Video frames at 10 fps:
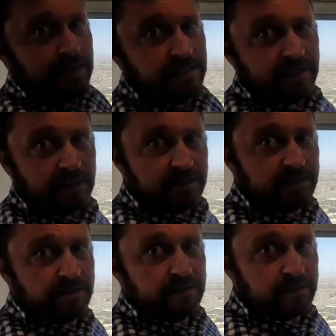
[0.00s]

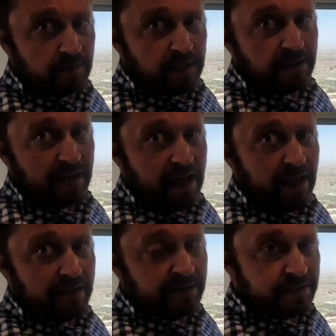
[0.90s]
laziness, something that
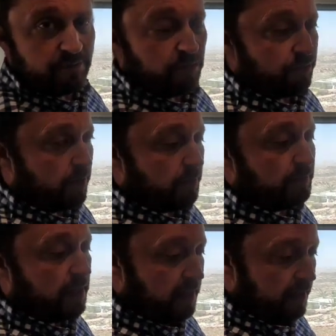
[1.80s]
I suffer
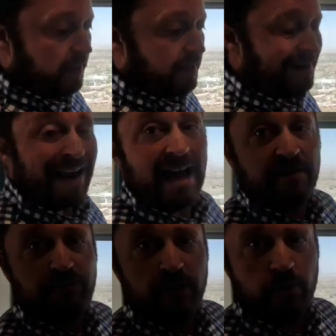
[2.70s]
from not
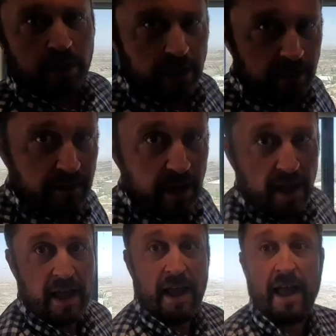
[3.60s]
infrequently.
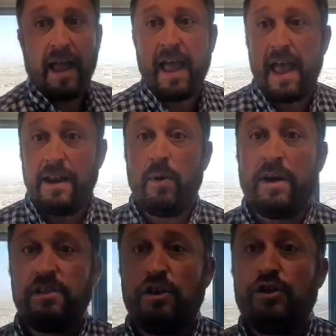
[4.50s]

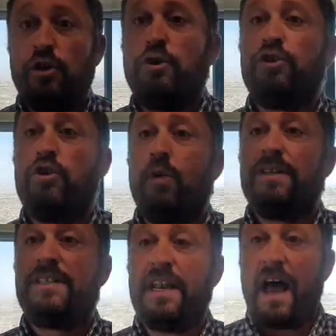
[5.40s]
Anyways, so those are the
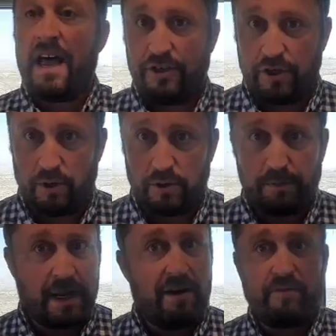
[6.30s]
ones that I chose,
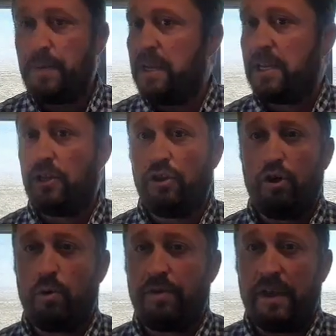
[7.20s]
but everybody can
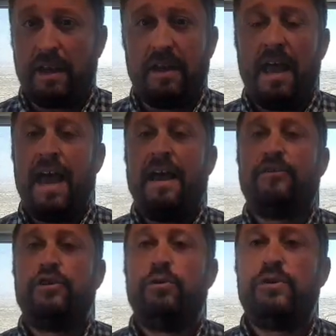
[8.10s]
look within
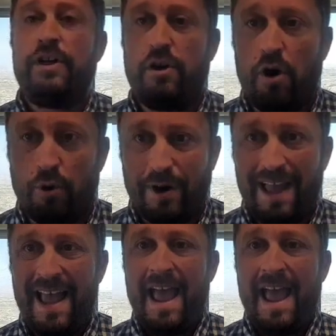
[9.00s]
and choose their own,